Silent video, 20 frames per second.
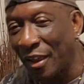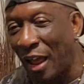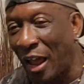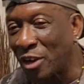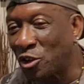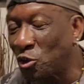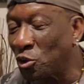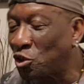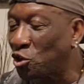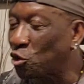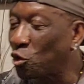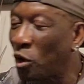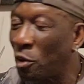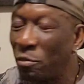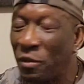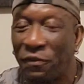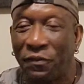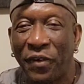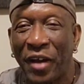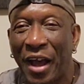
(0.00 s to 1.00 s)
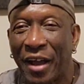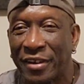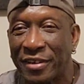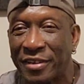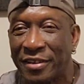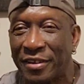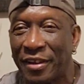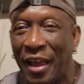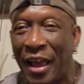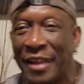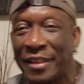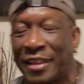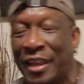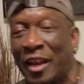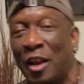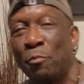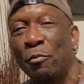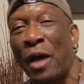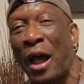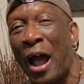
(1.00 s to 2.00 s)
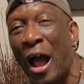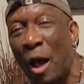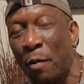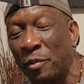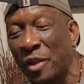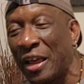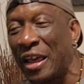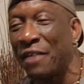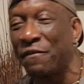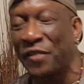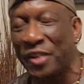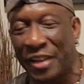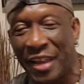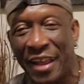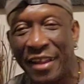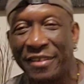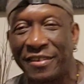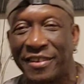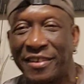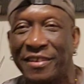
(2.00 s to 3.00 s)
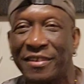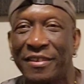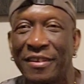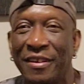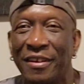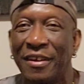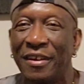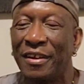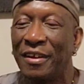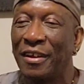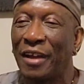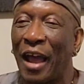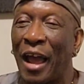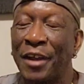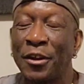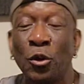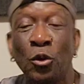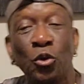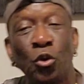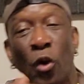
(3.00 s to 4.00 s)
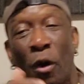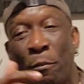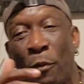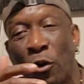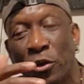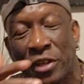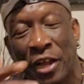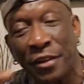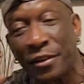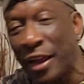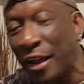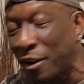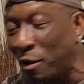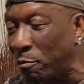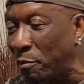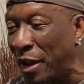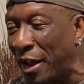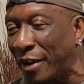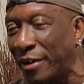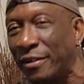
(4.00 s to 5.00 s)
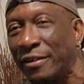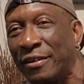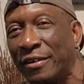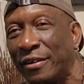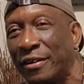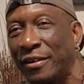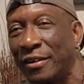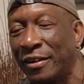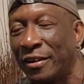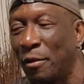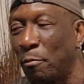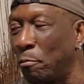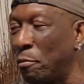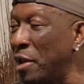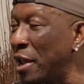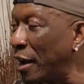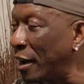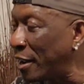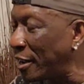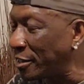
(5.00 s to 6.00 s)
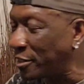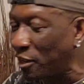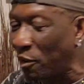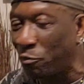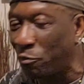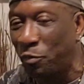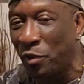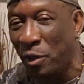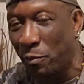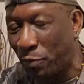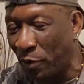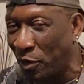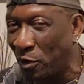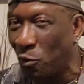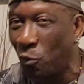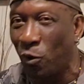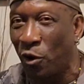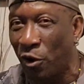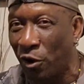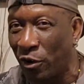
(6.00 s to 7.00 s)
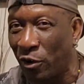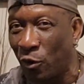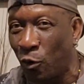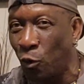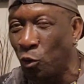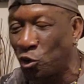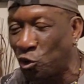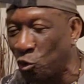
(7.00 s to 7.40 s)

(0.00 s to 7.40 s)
I should show him the facts. I tell him I'm the evidence. I don't know about another man. Millions of people in the world go